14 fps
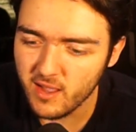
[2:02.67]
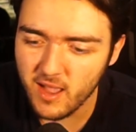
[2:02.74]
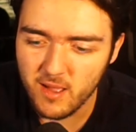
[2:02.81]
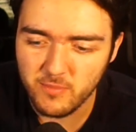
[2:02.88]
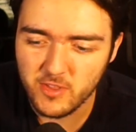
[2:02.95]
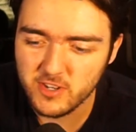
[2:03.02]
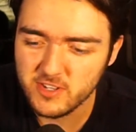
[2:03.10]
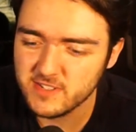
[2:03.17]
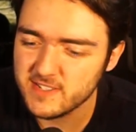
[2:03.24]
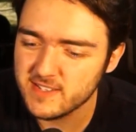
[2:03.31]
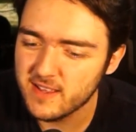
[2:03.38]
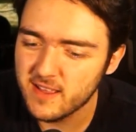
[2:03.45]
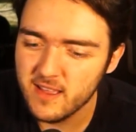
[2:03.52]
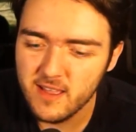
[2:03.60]
there's
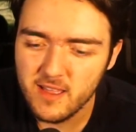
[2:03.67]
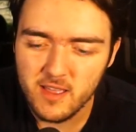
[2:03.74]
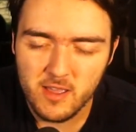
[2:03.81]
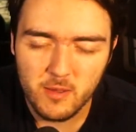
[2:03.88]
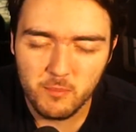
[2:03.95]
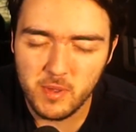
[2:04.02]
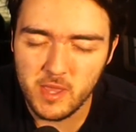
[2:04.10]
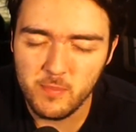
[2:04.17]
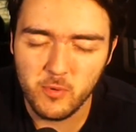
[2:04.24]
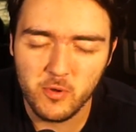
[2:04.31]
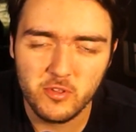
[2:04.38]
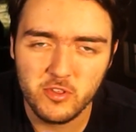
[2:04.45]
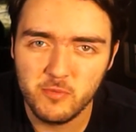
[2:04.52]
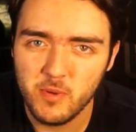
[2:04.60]

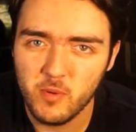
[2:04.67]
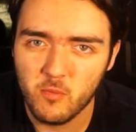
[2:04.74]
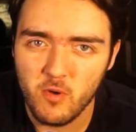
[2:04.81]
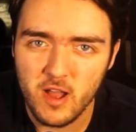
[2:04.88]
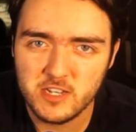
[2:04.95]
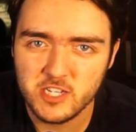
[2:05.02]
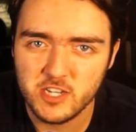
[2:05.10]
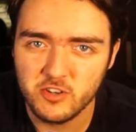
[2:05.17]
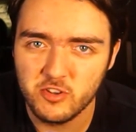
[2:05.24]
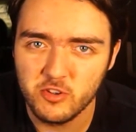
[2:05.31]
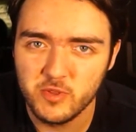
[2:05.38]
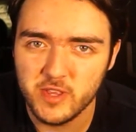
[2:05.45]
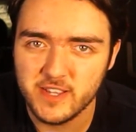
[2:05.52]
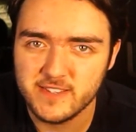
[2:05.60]
people you've been watching do
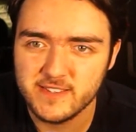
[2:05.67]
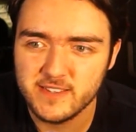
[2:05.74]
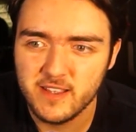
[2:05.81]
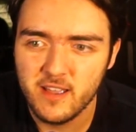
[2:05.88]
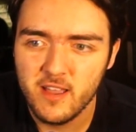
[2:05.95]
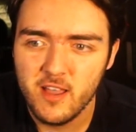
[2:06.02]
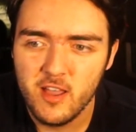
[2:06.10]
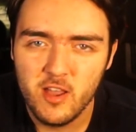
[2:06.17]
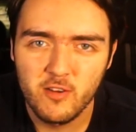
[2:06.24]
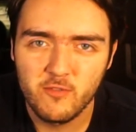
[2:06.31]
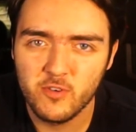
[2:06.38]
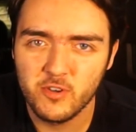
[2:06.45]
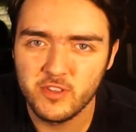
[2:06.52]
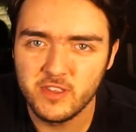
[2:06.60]
this
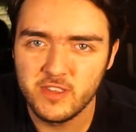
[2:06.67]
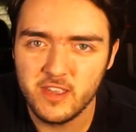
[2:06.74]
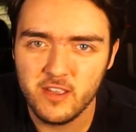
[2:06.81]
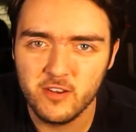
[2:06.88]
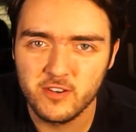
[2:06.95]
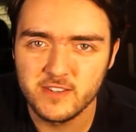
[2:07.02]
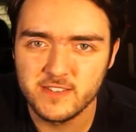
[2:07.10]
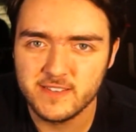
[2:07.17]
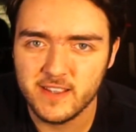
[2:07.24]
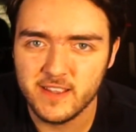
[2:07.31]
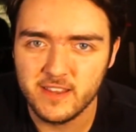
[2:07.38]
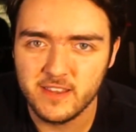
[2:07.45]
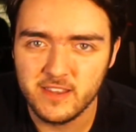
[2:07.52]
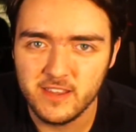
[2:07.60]
for years
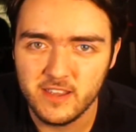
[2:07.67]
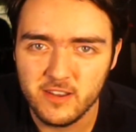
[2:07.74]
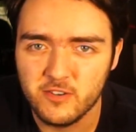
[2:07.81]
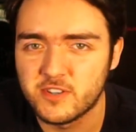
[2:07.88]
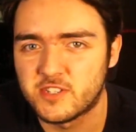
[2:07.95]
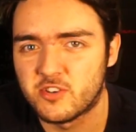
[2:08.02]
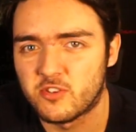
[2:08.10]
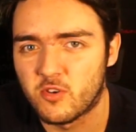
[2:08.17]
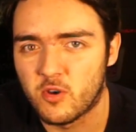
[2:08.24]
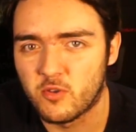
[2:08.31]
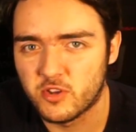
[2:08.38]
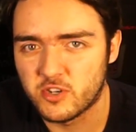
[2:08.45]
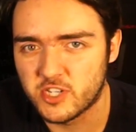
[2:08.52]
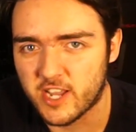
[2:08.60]
and years to grow
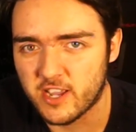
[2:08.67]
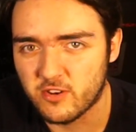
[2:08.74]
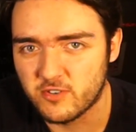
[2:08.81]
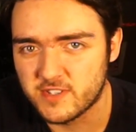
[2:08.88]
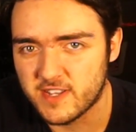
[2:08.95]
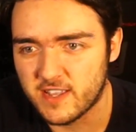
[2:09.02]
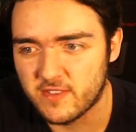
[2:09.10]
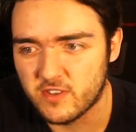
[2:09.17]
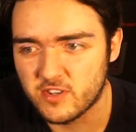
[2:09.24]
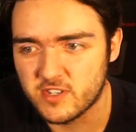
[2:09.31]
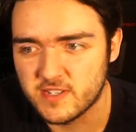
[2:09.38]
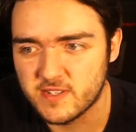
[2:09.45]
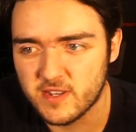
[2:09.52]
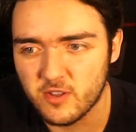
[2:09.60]
their channels, and they're
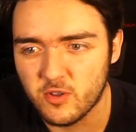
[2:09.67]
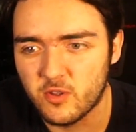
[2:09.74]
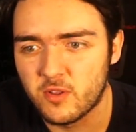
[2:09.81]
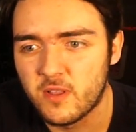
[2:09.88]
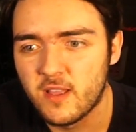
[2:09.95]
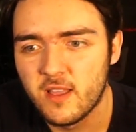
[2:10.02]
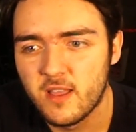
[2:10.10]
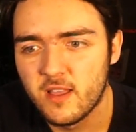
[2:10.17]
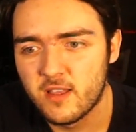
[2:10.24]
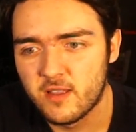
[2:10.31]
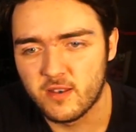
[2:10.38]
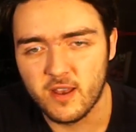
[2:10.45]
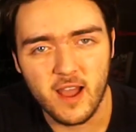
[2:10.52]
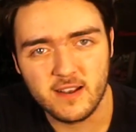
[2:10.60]
still
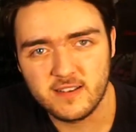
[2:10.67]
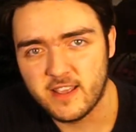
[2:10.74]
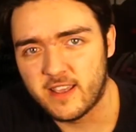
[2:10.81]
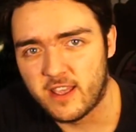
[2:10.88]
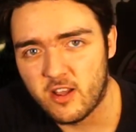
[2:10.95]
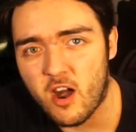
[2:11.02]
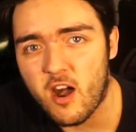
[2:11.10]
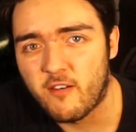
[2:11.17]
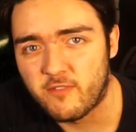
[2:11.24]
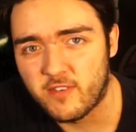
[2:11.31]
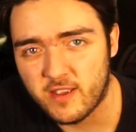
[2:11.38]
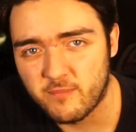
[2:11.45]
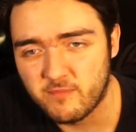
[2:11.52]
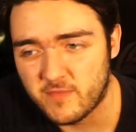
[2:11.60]
not taking off.
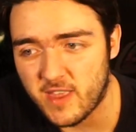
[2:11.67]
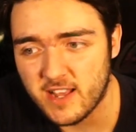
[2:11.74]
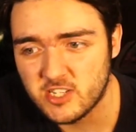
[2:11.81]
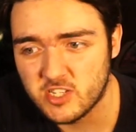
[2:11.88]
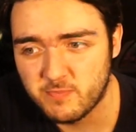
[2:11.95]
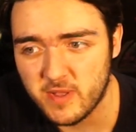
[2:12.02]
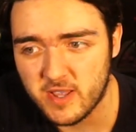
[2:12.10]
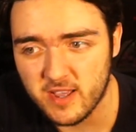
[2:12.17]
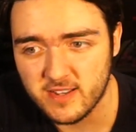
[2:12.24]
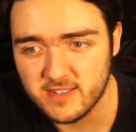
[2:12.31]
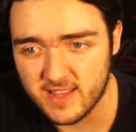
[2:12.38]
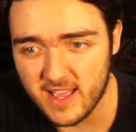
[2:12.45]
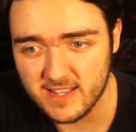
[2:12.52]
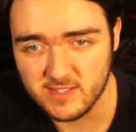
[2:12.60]
And that's just because
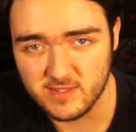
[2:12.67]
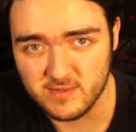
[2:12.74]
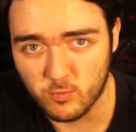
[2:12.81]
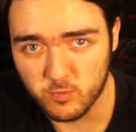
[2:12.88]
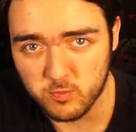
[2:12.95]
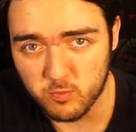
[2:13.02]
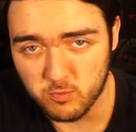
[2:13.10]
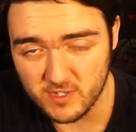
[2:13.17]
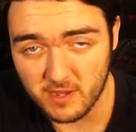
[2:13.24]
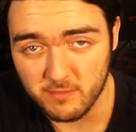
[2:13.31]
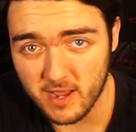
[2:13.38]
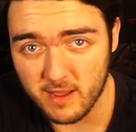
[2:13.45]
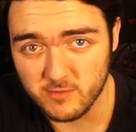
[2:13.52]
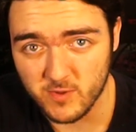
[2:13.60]
that's
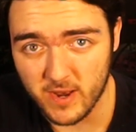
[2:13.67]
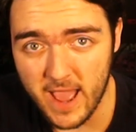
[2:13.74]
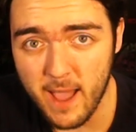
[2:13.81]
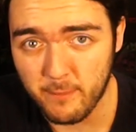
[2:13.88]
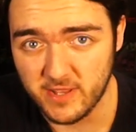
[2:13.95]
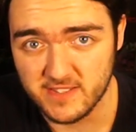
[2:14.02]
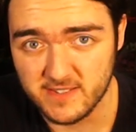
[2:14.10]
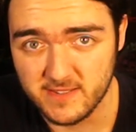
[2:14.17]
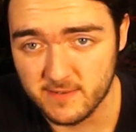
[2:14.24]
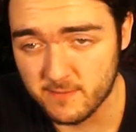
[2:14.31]
sometimes what happens.